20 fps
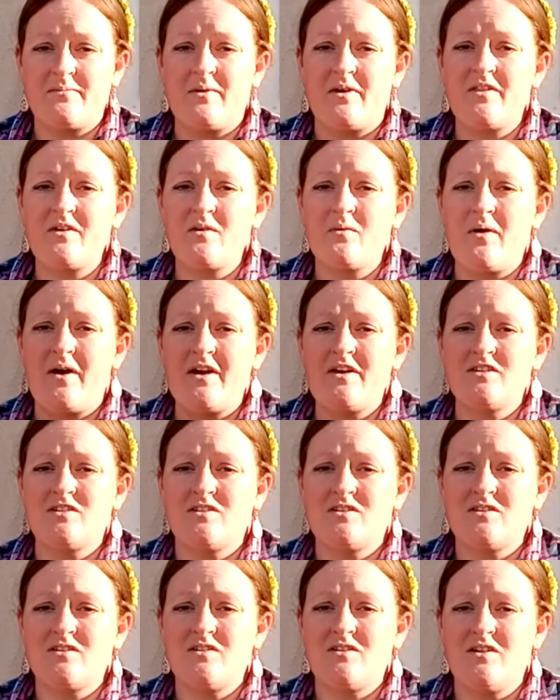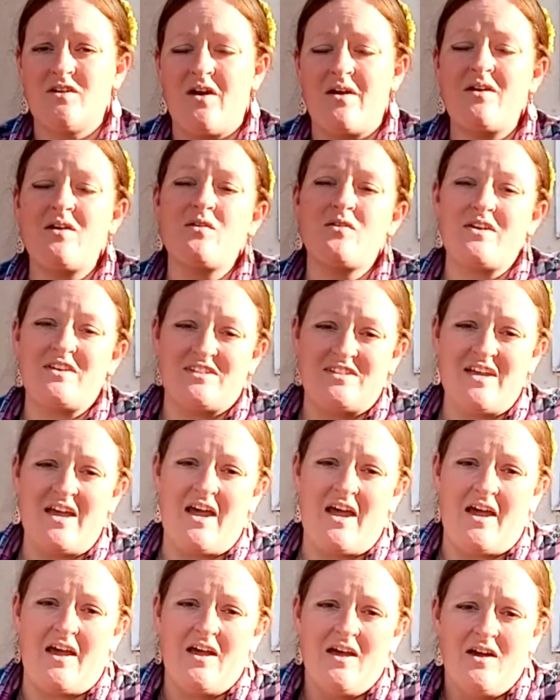Otherwise, you know, I know they
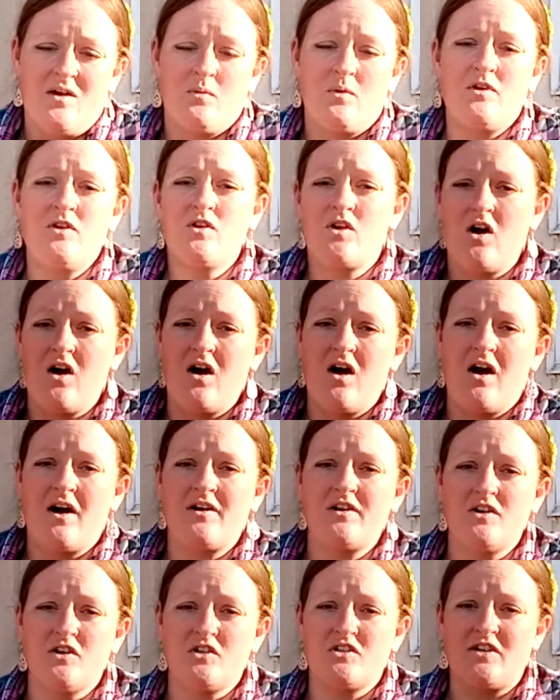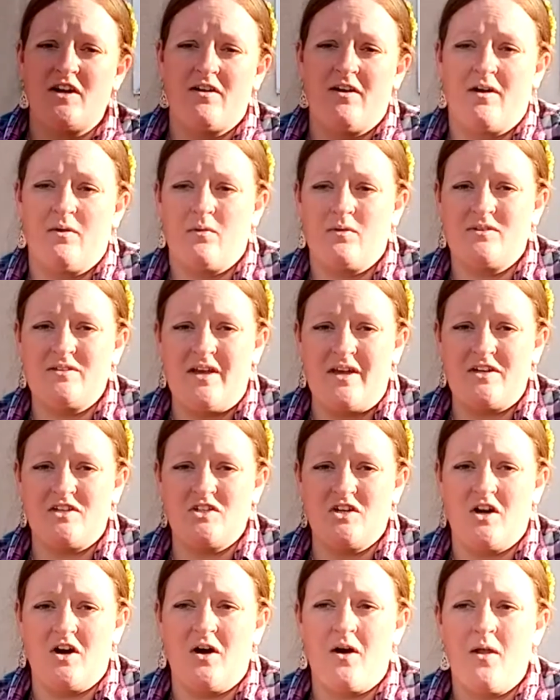say when you garden, you're sharing with
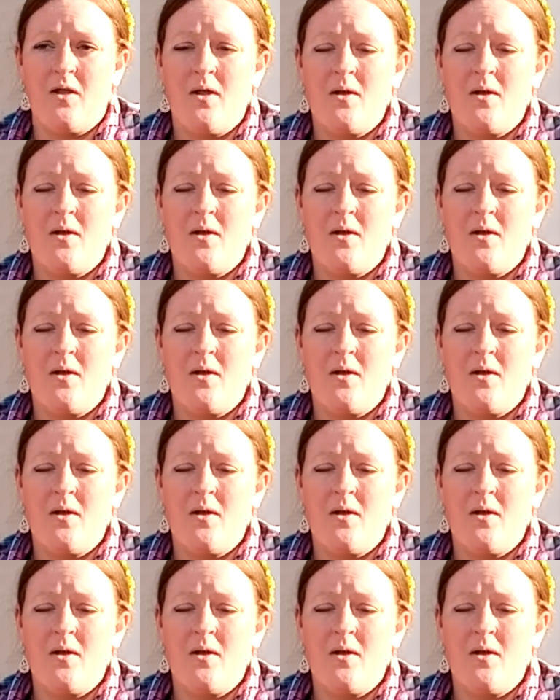nature,